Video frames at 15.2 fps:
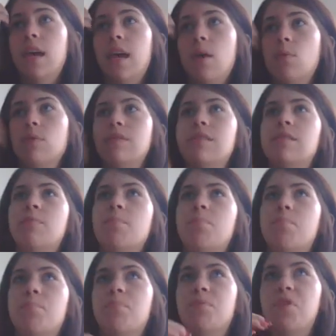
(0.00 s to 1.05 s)
it was
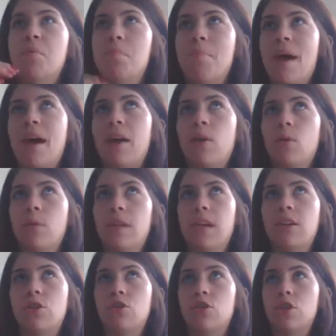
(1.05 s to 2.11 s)
the better
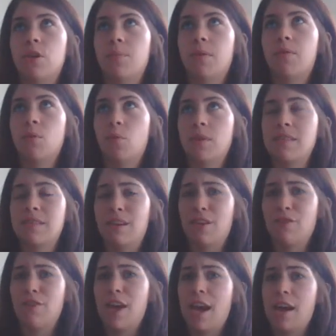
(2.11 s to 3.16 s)
relationship of the ones that
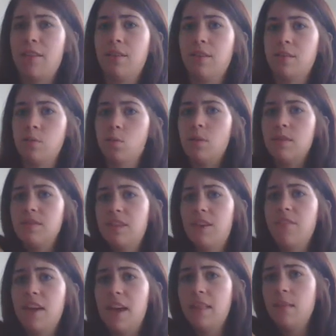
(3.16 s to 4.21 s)
I've had because the ones that
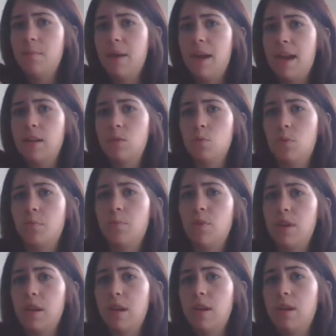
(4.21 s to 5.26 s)
I've had in the past were
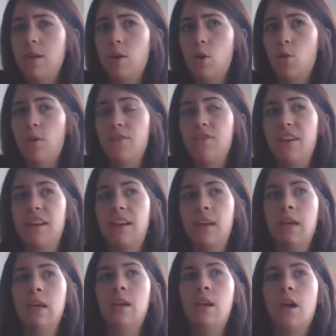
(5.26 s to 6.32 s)
pretty horrific.
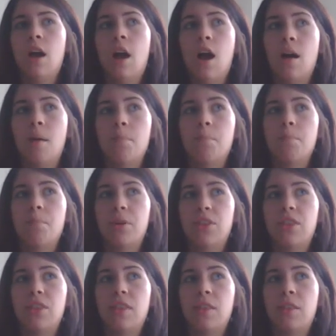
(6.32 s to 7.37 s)
Um, but
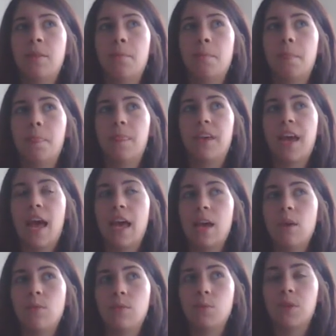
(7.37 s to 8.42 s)
the guy
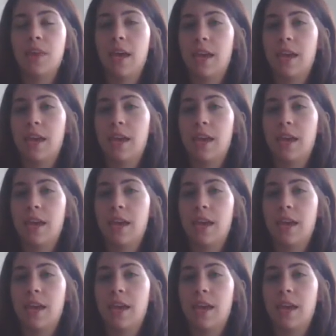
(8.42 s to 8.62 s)
I was with